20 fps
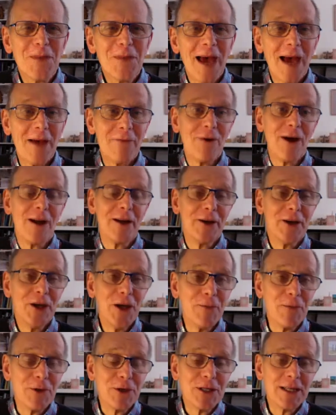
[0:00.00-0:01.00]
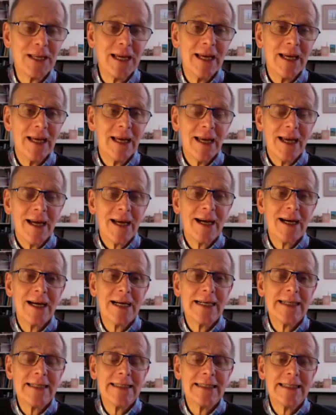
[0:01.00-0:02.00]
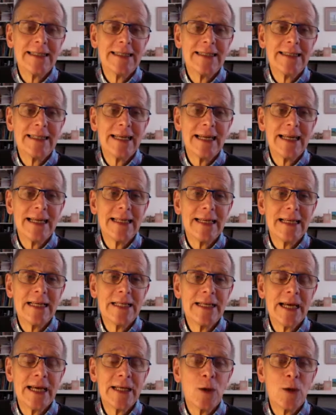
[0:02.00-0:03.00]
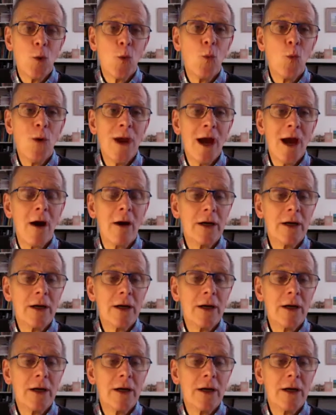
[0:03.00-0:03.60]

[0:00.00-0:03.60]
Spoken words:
And rather humorously, they said, we are